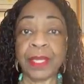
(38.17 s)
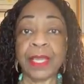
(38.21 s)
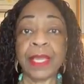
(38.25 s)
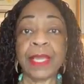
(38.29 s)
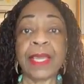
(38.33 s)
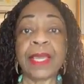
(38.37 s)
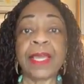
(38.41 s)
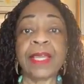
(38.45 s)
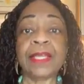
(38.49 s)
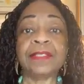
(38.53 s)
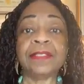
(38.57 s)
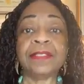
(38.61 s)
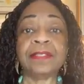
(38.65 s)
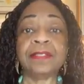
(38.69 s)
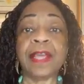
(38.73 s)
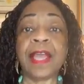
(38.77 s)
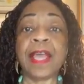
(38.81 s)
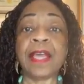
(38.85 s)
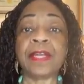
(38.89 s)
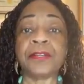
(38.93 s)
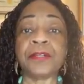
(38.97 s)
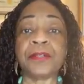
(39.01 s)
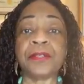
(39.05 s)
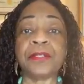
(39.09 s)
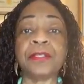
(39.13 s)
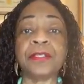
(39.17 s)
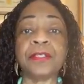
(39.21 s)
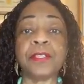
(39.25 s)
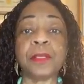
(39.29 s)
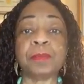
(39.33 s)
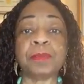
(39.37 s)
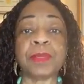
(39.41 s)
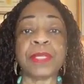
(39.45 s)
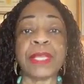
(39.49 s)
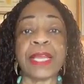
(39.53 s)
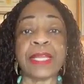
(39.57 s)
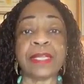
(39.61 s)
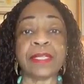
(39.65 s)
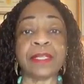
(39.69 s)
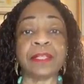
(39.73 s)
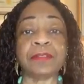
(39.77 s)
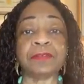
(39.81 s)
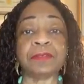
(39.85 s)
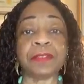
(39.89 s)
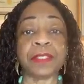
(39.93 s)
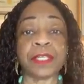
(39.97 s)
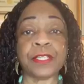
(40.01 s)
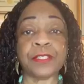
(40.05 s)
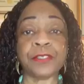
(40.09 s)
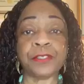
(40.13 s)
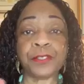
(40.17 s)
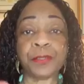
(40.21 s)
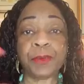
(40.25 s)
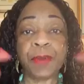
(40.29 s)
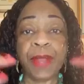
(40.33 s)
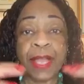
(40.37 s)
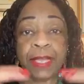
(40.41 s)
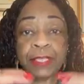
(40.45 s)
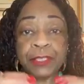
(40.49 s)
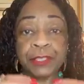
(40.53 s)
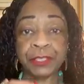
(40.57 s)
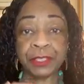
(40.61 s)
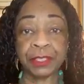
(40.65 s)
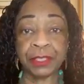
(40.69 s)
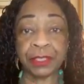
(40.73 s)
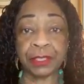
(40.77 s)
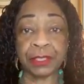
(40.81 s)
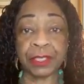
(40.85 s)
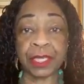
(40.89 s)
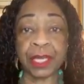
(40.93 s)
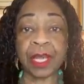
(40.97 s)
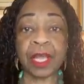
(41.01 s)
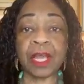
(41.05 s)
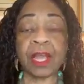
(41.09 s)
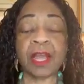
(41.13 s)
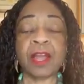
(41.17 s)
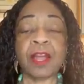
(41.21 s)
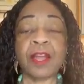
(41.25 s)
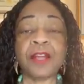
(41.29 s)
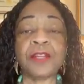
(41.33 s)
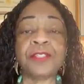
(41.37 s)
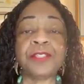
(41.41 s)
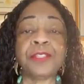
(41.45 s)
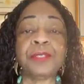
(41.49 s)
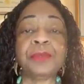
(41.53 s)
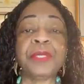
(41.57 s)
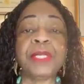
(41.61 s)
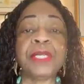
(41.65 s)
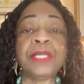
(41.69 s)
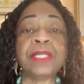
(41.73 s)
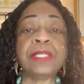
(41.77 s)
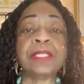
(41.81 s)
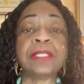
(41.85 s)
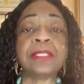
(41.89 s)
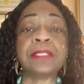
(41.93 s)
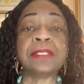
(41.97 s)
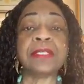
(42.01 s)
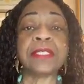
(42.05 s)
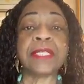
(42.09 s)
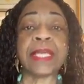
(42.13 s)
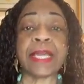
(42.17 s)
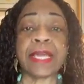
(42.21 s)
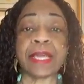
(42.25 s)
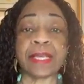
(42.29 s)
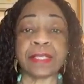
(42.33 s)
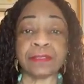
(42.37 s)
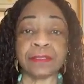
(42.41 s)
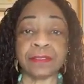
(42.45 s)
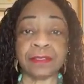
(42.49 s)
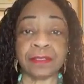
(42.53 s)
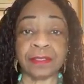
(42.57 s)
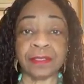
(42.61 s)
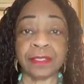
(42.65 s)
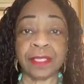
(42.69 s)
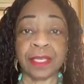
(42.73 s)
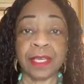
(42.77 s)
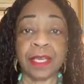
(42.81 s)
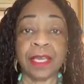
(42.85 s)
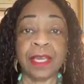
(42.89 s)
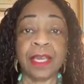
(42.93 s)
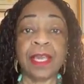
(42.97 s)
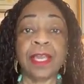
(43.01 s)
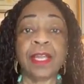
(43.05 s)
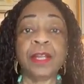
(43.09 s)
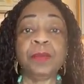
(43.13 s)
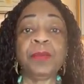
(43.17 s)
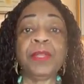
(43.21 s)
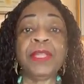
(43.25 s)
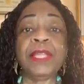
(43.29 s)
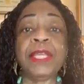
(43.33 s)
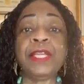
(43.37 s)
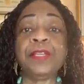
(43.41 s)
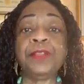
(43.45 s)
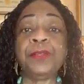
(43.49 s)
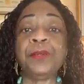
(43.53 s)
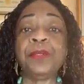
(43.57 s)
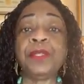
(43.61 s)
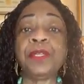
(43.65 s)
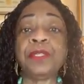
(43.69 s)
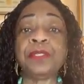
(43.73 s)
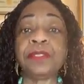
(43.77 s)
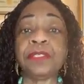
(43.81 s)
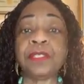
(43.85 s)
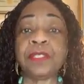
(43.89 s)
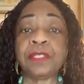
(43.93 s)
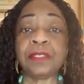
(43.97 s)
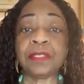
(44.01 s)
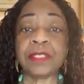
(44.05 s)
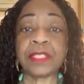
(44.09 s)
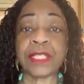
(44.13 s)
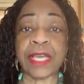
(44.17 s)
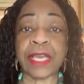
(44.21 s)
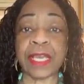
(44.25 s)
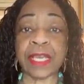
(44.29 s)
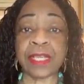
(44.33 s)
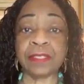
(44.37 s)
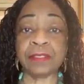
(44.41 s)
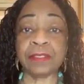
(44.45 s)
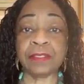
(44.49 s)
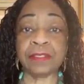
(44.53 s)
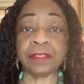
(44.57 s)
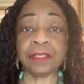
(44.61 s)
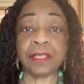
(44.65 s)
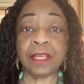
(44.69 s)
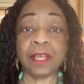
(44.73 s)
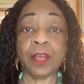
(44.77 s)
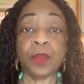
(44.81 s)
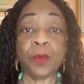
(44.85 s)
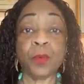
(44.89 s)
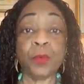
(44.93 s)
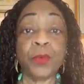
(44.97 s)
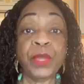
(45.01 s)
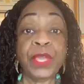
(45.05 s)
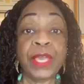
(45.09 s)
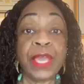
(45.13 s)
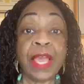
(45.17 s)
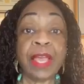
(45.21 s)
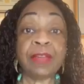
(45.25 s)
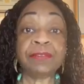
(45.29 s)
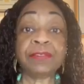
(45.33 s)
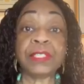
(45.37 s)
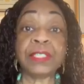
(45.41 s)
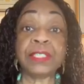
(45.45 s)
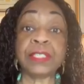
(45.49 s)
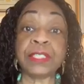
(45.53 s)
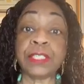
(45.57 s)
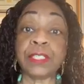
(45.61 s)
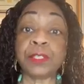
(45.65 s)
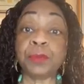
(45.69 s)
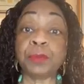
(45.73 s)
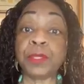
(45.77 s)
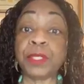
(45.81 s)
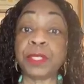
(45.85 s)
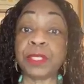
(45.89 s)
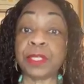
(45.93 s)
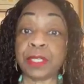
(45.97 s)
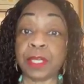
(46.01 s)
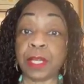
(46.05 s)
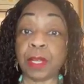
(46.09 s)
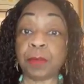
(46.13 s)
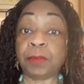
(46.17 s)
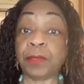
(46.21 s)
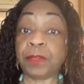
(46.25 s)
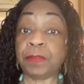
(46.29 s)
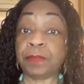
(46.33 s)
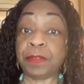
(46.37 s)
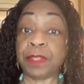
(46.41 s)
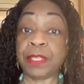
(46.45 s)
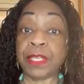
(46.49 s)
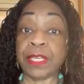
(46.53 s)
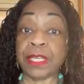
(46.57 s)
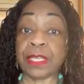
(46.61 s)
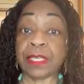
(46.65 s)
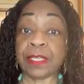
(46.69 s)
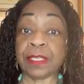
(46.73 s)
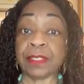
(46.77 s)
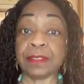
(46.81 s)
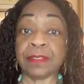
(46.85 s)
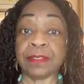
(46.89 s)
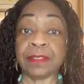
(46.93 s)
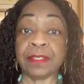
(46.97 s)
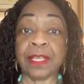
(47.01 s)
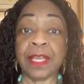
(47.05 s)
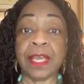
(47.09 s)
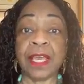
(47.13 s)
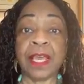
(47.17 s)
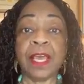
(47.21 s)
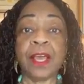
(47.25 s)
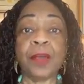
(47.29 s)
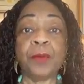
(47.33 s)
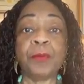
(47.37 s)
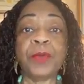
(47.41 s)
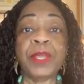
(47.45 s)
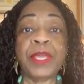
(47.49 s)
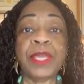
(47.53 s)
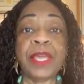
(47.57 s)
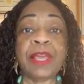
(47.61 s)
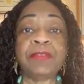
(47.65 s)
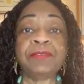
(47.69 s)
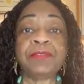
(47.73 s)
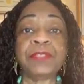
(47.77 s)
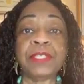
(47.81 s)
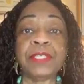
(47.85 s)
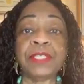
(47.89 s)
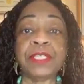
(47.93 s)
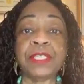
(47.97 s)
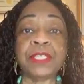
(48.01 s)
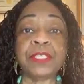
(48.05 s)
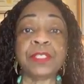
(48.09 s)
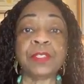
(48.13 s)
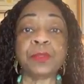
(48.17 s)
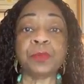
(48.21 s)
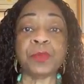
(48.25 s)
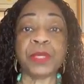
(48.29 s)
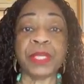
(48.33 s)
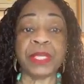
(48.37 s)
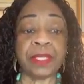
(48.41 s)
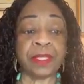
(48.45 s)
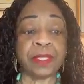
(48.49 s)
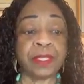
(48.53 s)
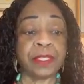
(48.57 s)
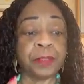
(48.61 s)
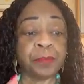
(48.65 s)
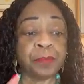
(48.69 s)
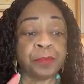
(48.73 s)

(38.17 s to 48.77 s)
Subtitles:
and Saturn, the planet of contraction, are doing a little dance. And when they do this little dance, we have to deal with a couple of things. We have to deal with